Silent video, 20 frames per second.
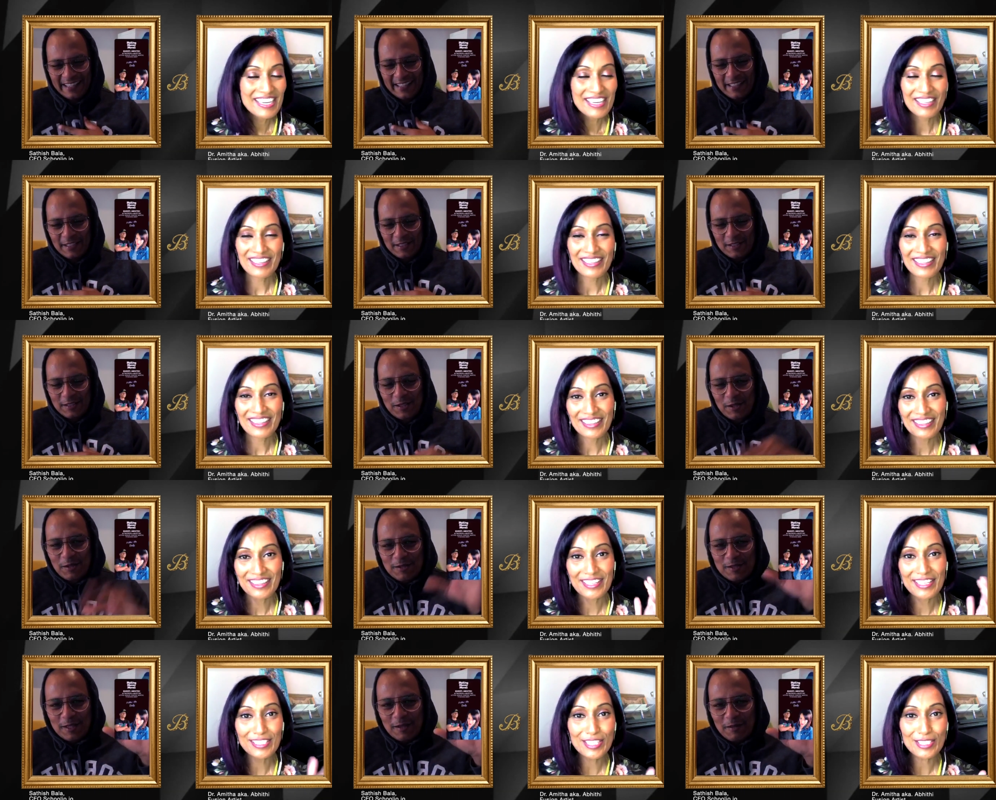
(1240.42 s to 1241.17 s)
Speaker 1: Susan,
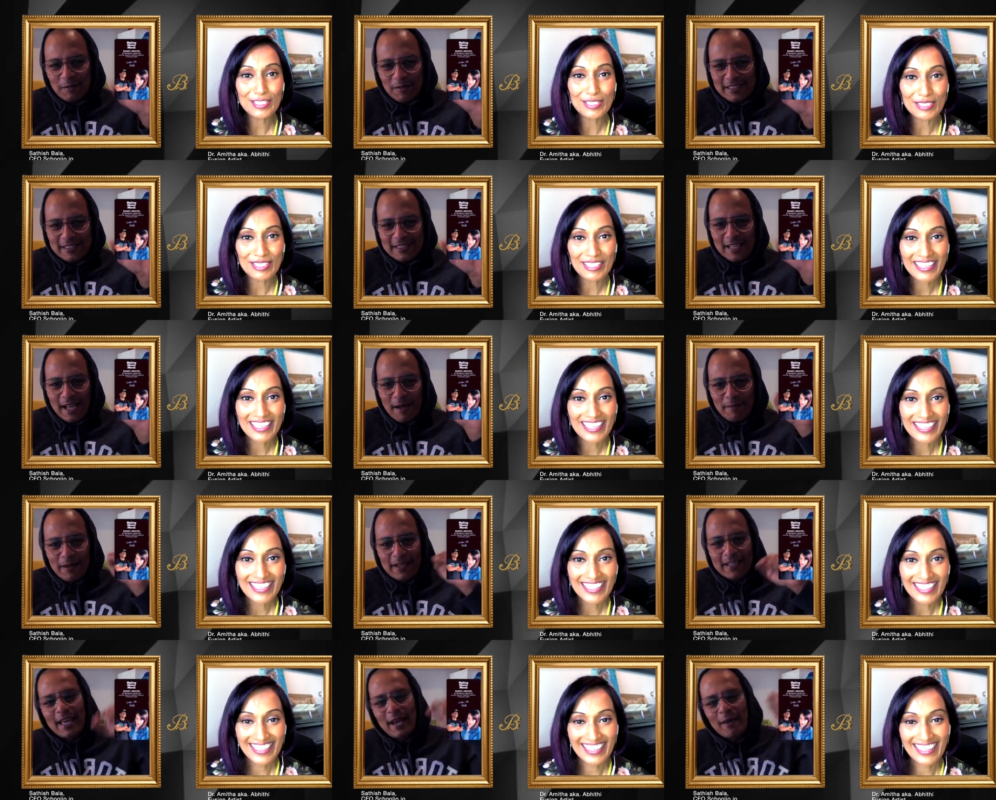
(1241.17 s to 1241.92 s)
what's up? I can't
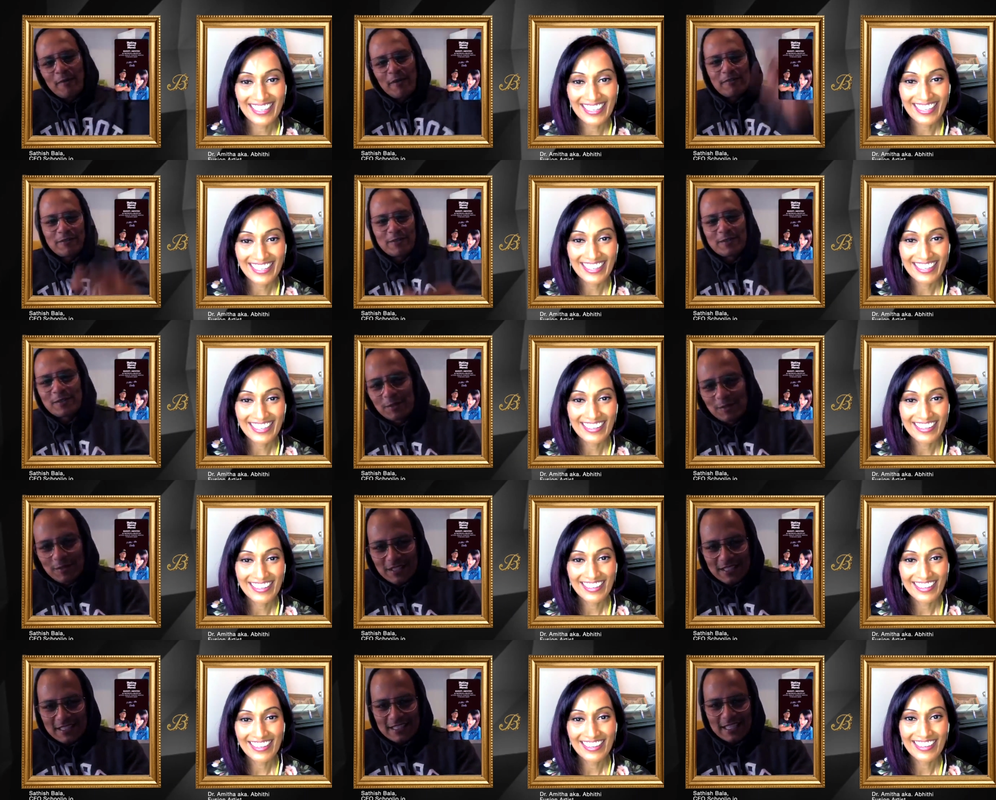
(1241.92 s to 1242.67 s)
wait for Susan's
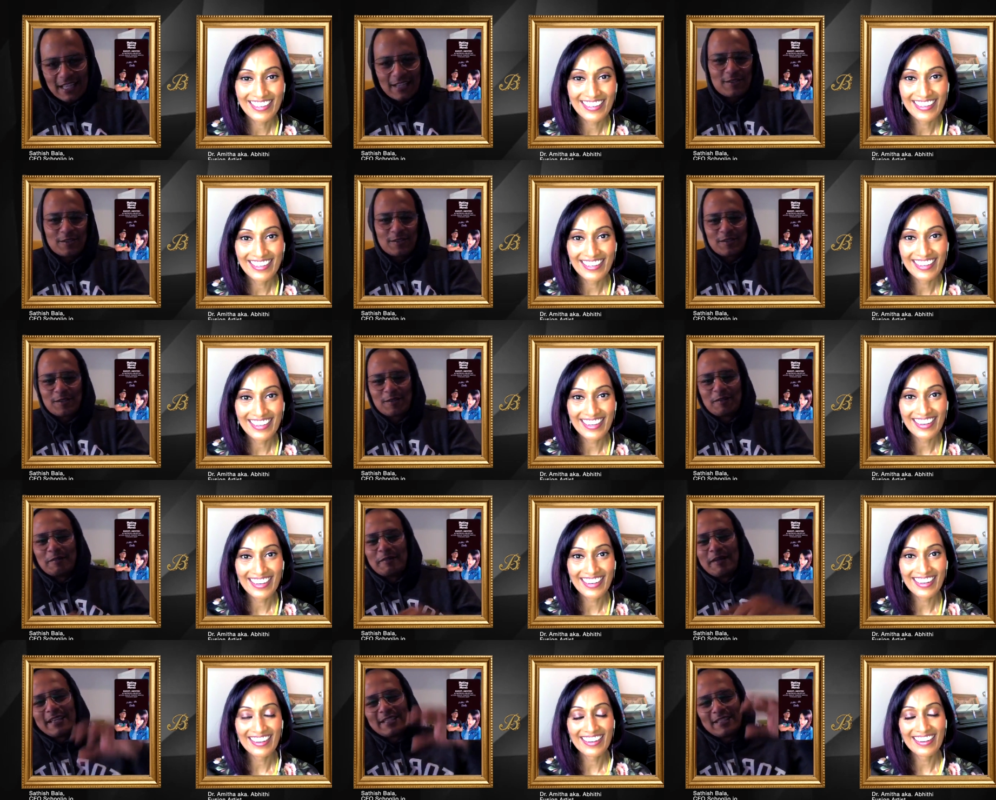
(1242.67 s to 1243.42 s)
session too, man.
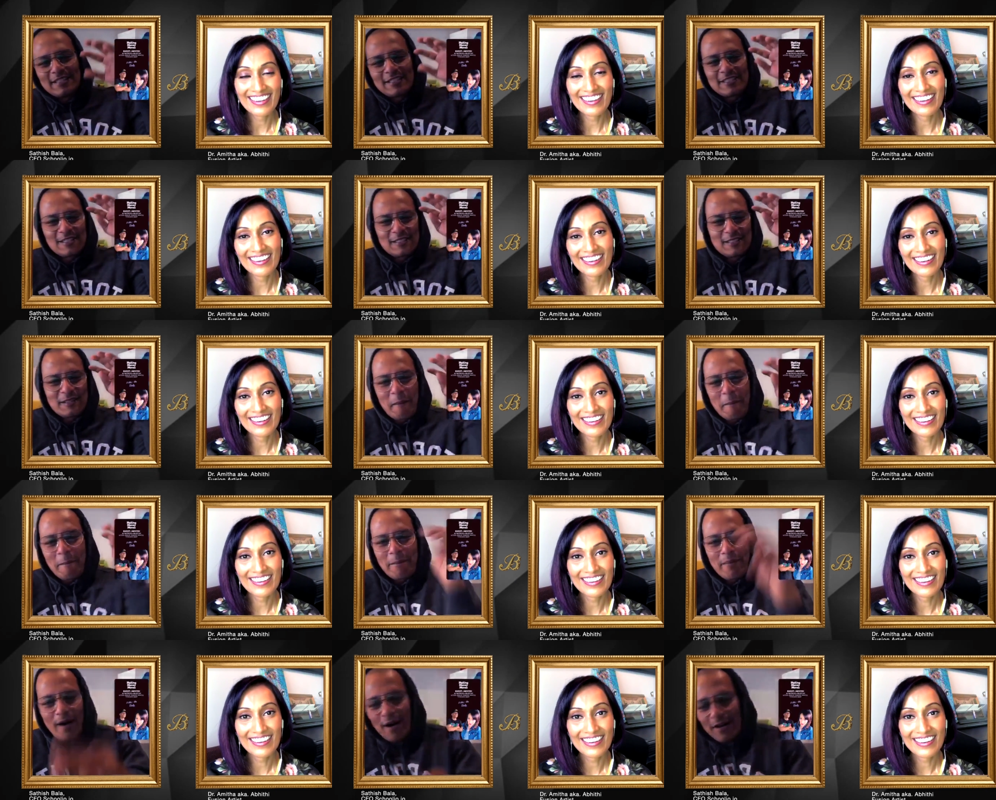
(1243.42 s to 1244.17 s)
She's just a
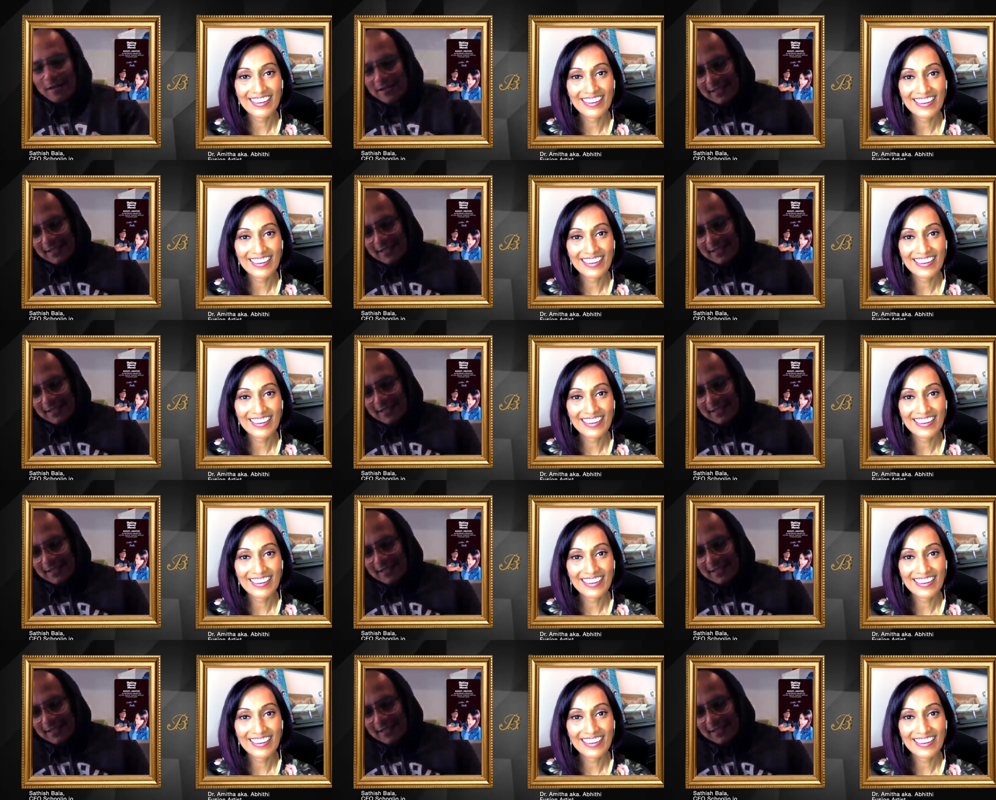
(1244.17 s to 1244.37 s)
boss.